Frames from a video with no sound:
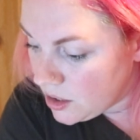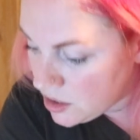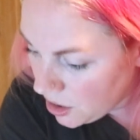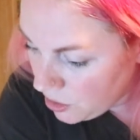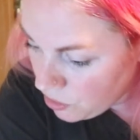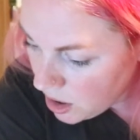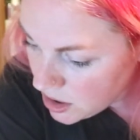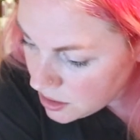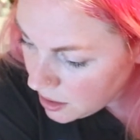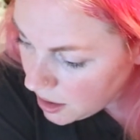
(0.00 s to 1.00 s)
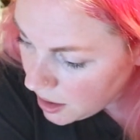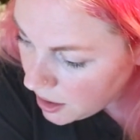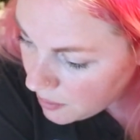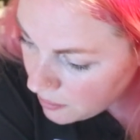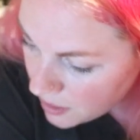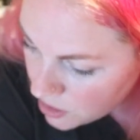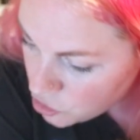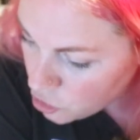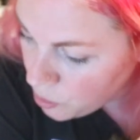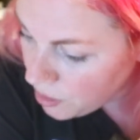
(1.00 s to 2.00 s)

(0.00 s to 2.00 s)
So um, strawberry,